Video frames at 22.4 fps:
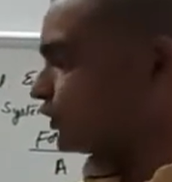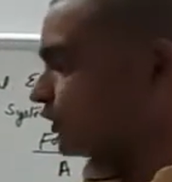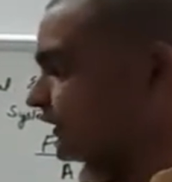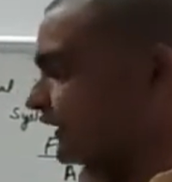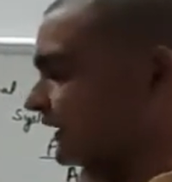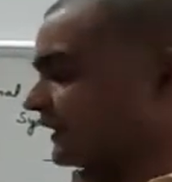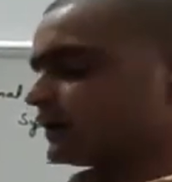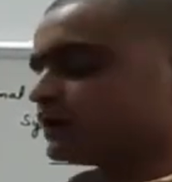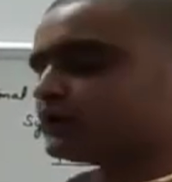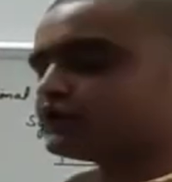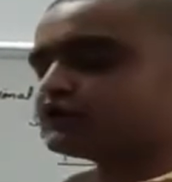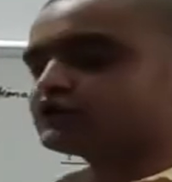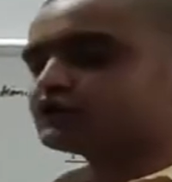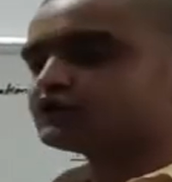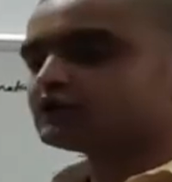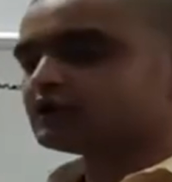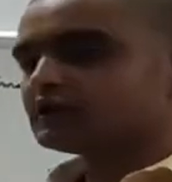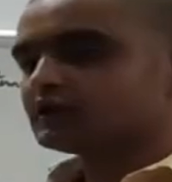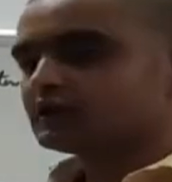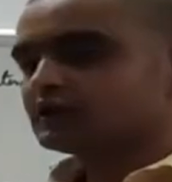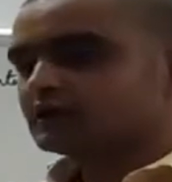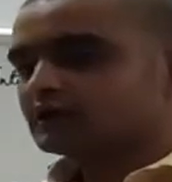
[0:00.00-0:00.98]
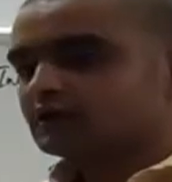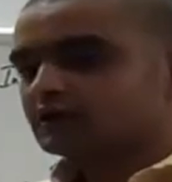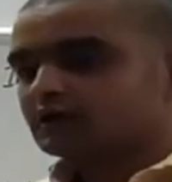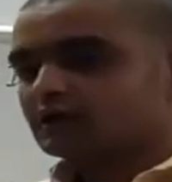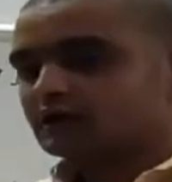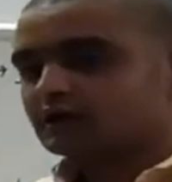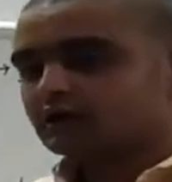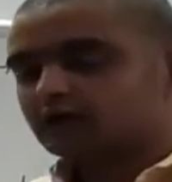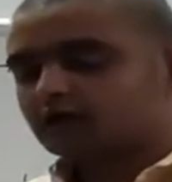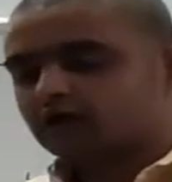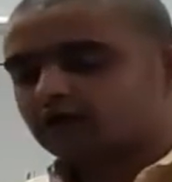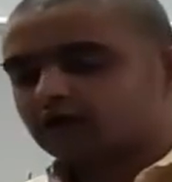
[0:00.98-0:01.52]
your English.
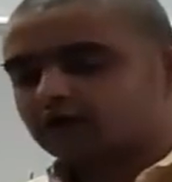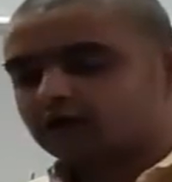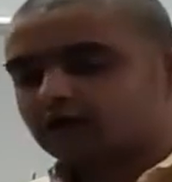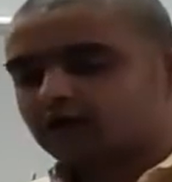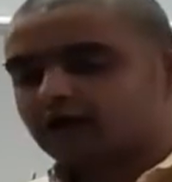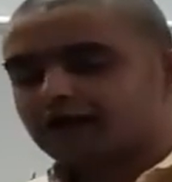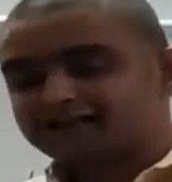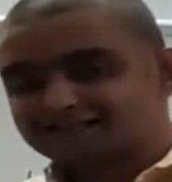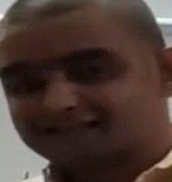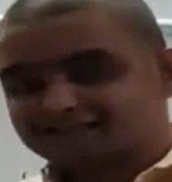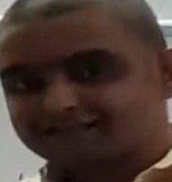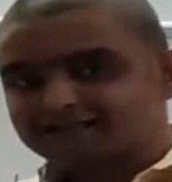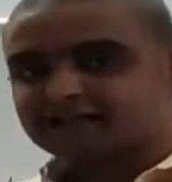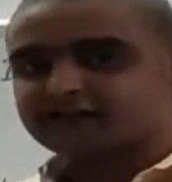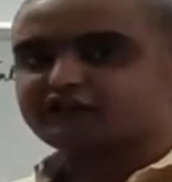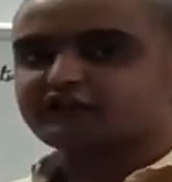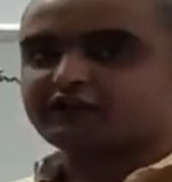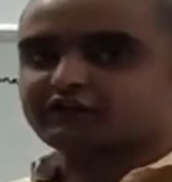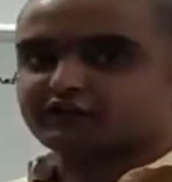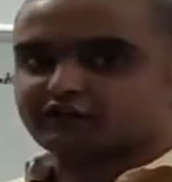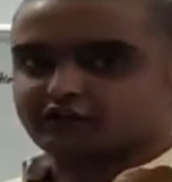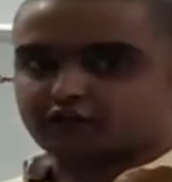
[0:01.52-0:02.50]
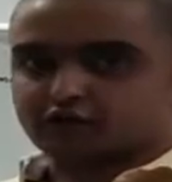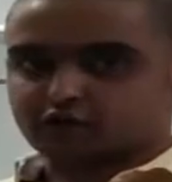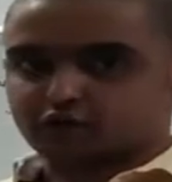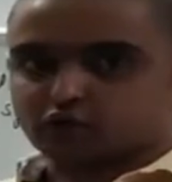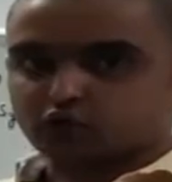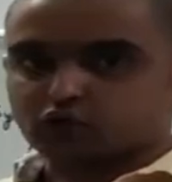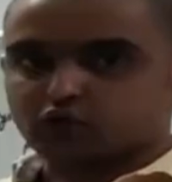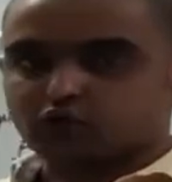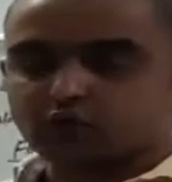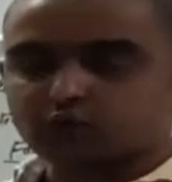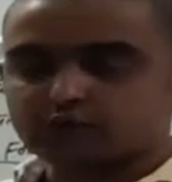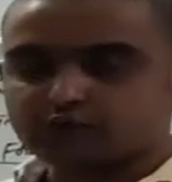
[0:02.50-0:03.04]
I suggest
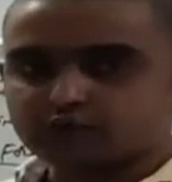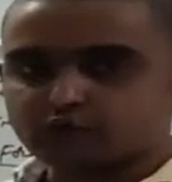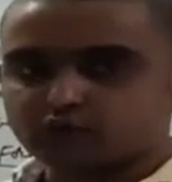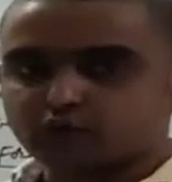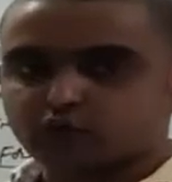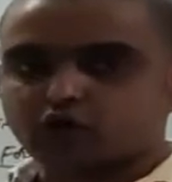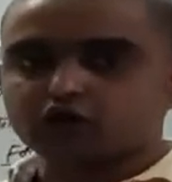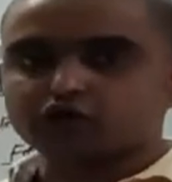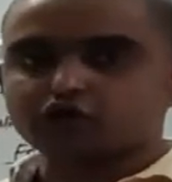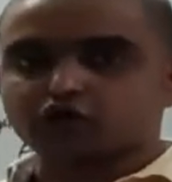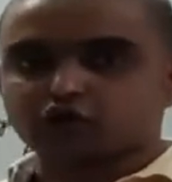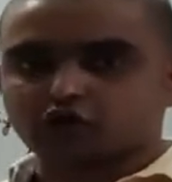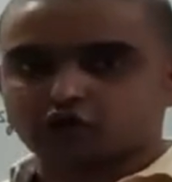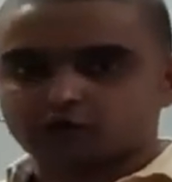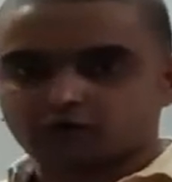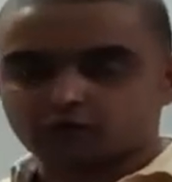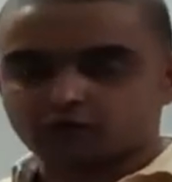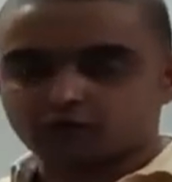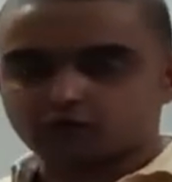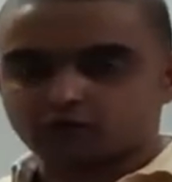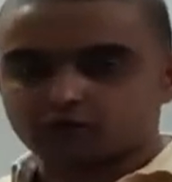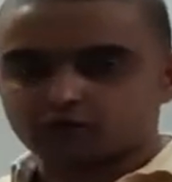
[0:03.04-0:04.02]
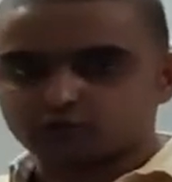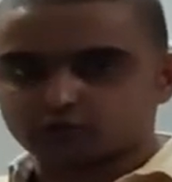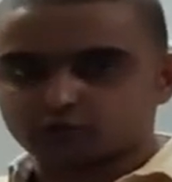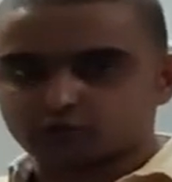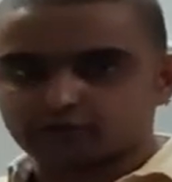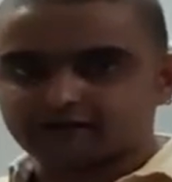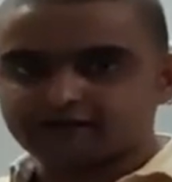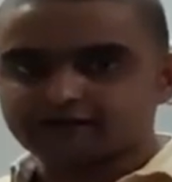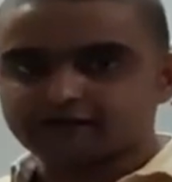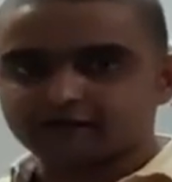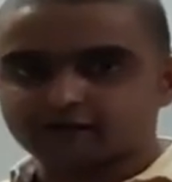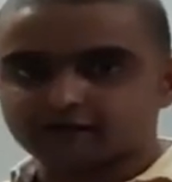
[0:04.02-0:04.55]
you always watch Hollywood
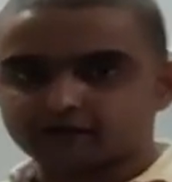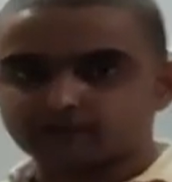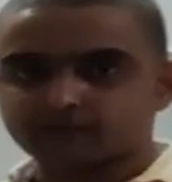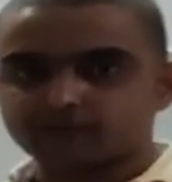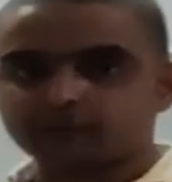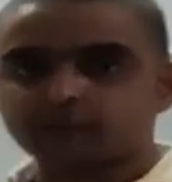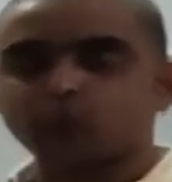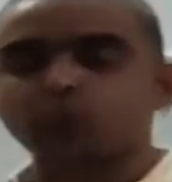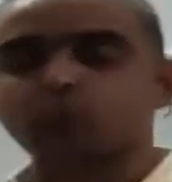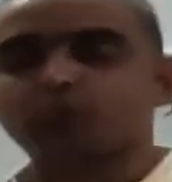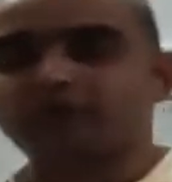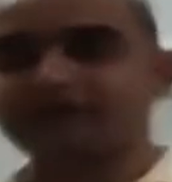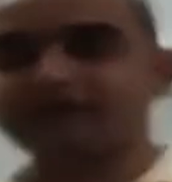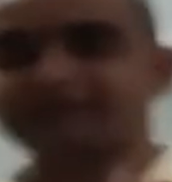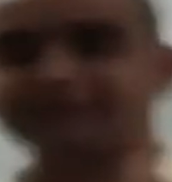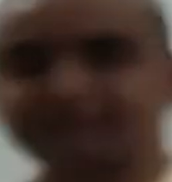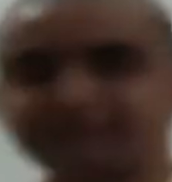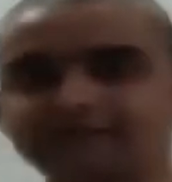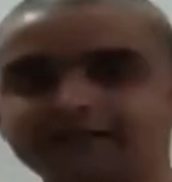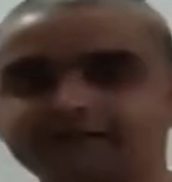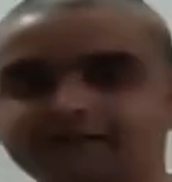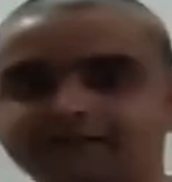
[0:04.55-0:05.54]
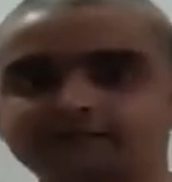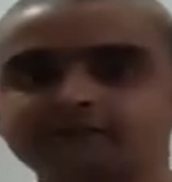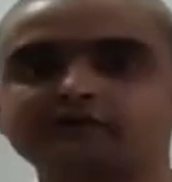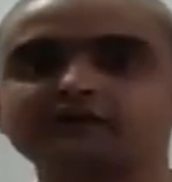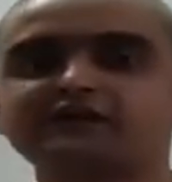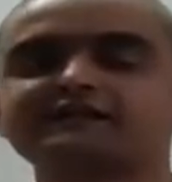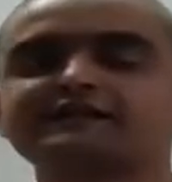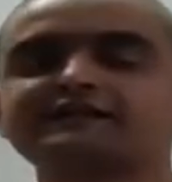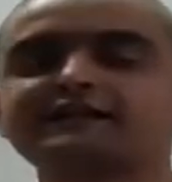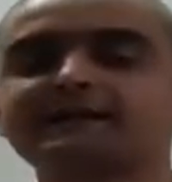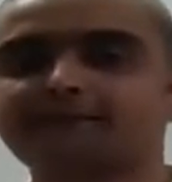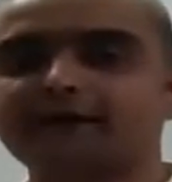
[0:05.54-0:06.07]
movies with
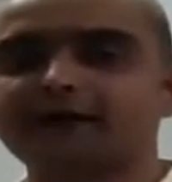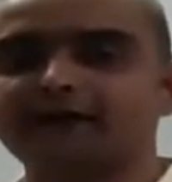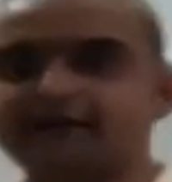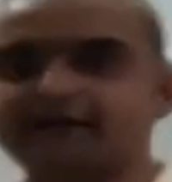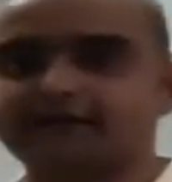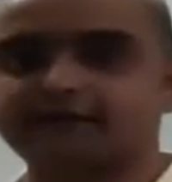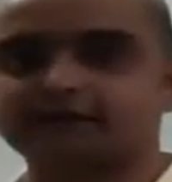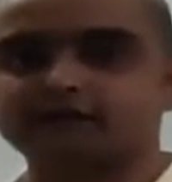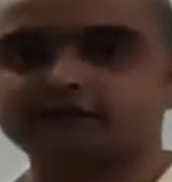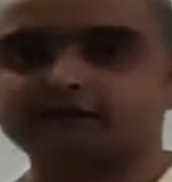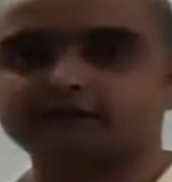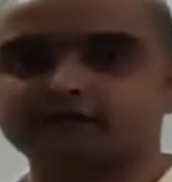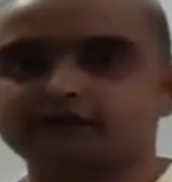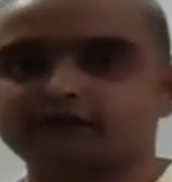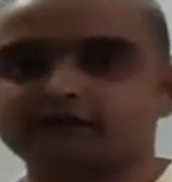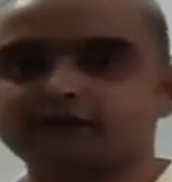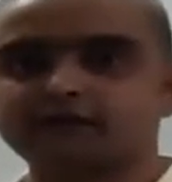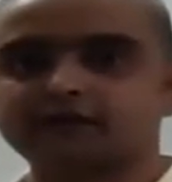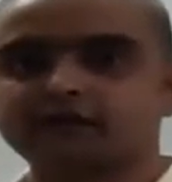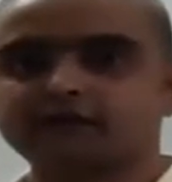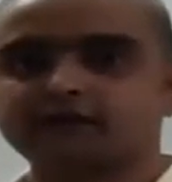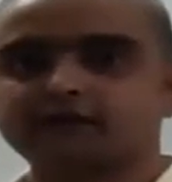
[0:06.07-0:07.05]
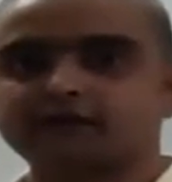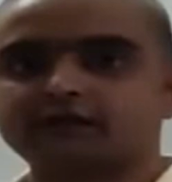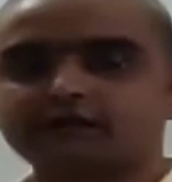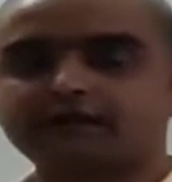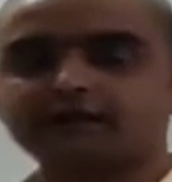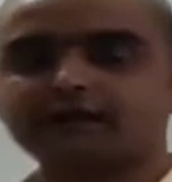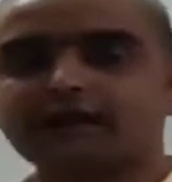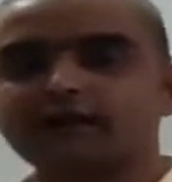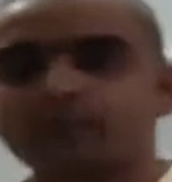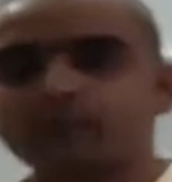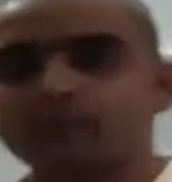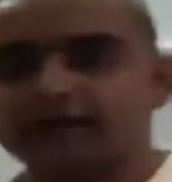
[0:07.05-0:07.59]
subtitles.
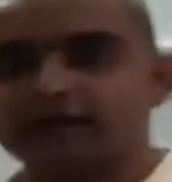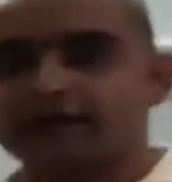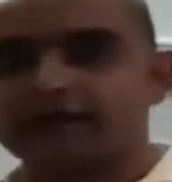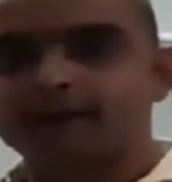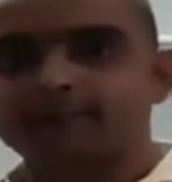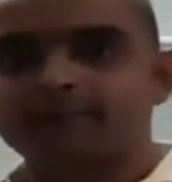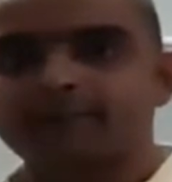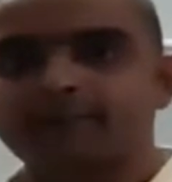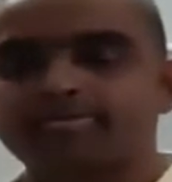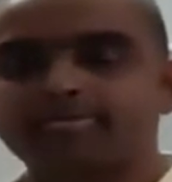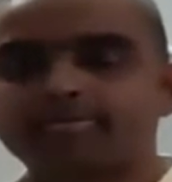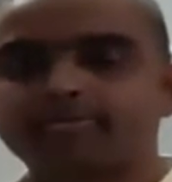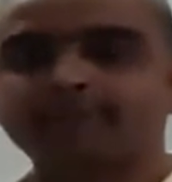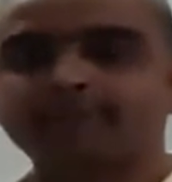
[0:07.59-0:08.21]
That way